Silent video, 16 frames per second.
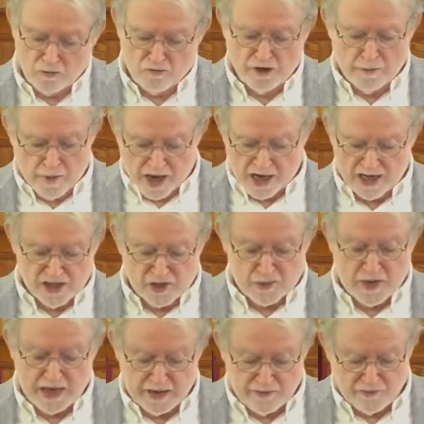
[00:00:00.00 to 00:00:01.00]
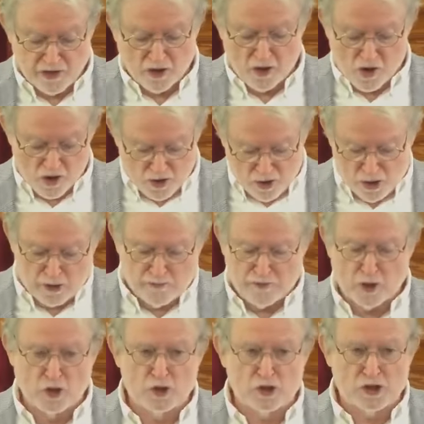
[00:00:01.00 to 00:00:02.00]
reminds me of the longer
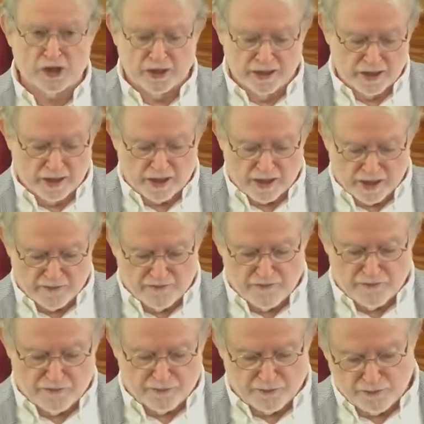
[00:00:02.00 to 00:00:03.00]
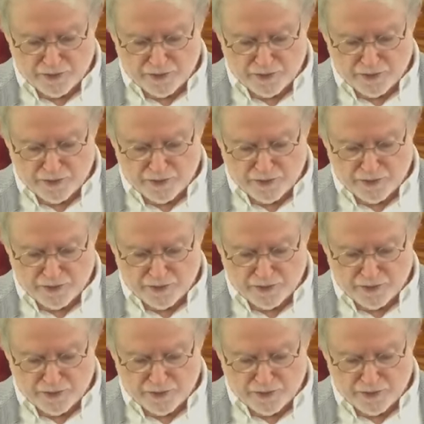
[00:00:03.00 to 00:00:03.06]
version of